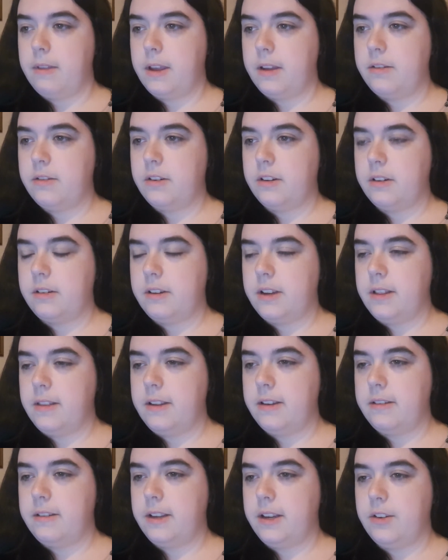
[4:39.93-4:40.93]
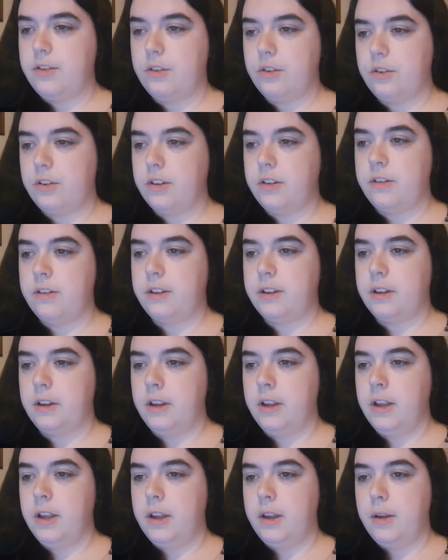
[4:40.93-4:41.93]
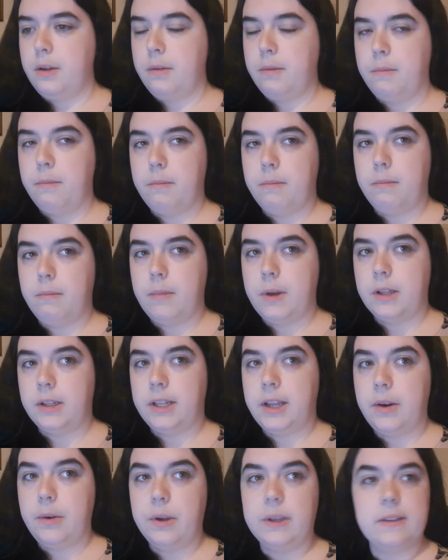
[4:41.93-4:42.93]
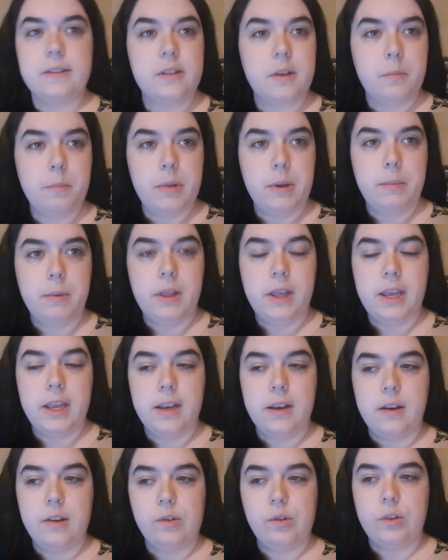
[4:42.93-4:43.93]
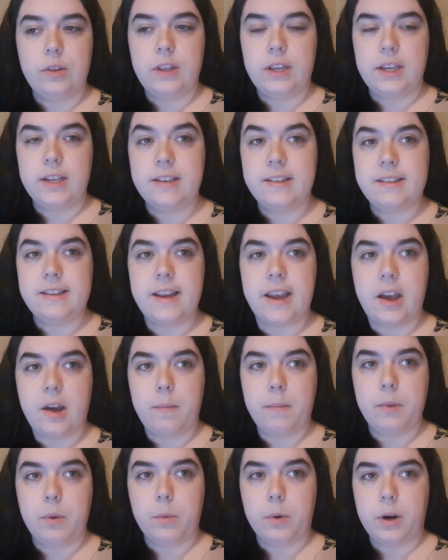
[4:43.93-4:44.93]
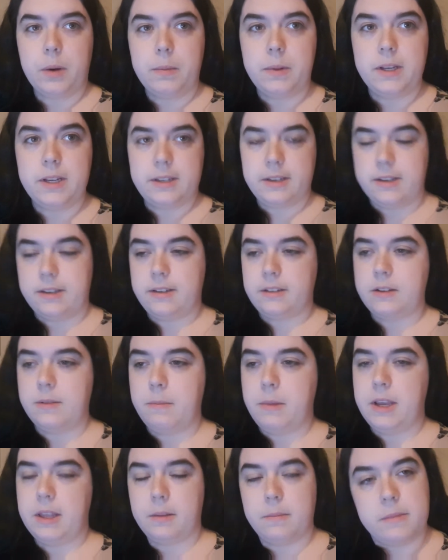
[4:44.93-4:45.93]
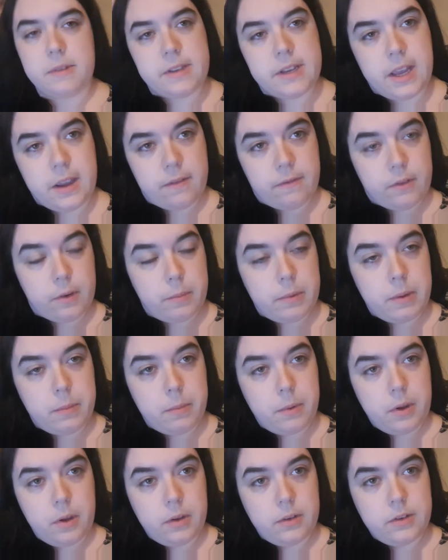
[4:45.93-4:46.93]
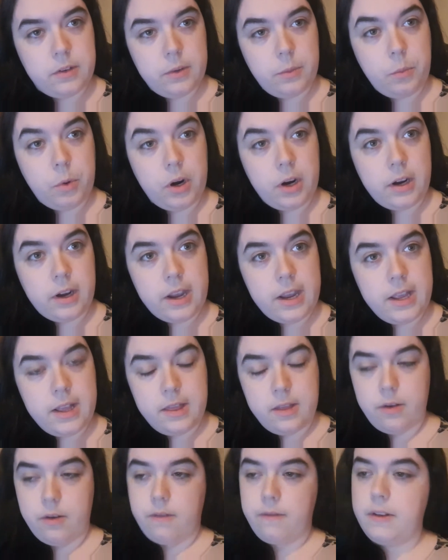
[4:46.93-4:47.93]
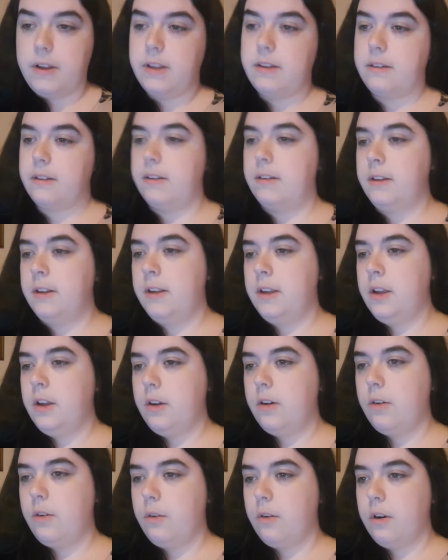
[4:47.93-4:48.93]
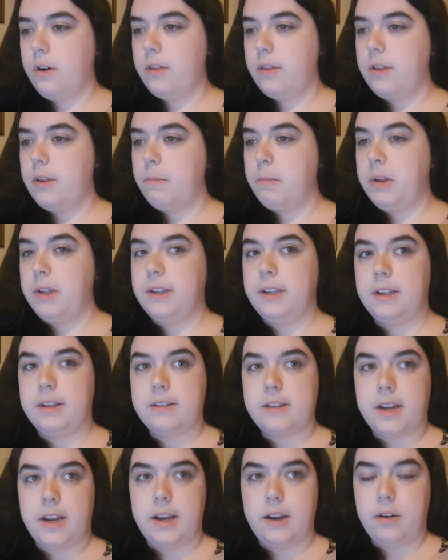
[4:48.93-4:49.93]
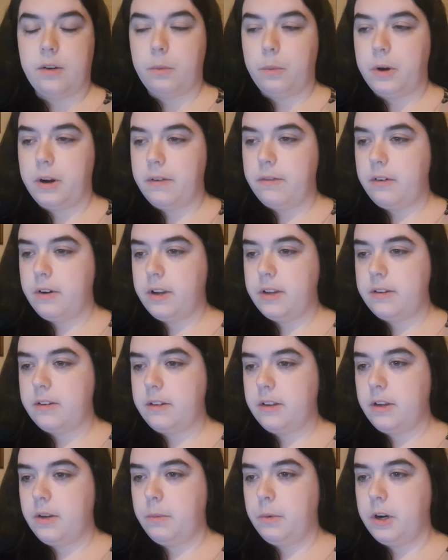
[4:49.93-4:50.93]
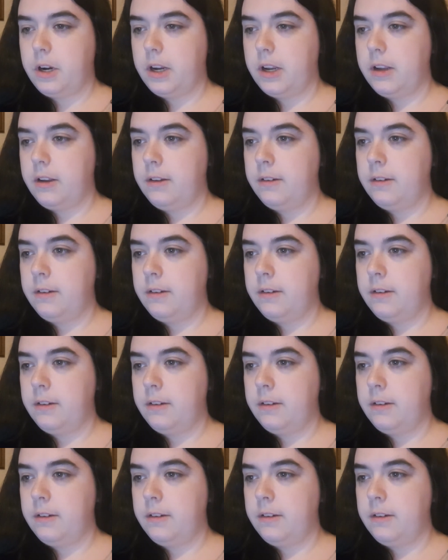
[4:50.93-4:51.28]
That's just in this stage, they're just allowing some people in so they can set up the workplaces to make them safe for people to work in the office or the building site or wherever it is that you work.